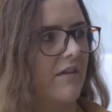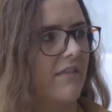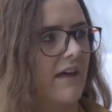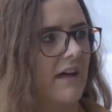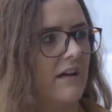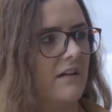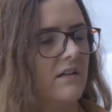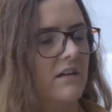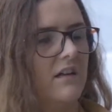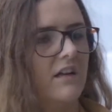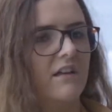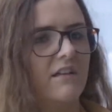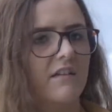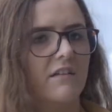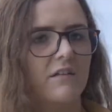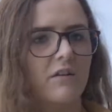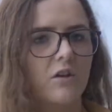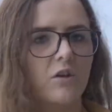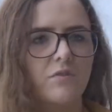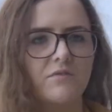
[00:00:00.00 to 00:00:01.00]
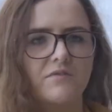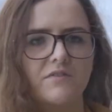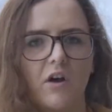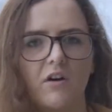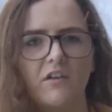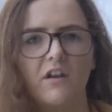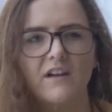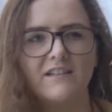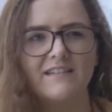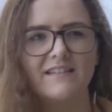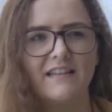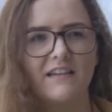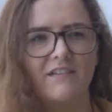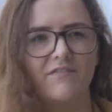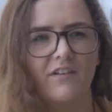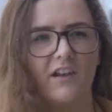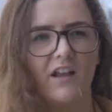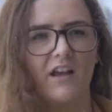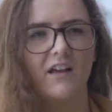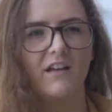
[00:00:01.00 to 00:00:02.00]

using a 360 camera for the first time.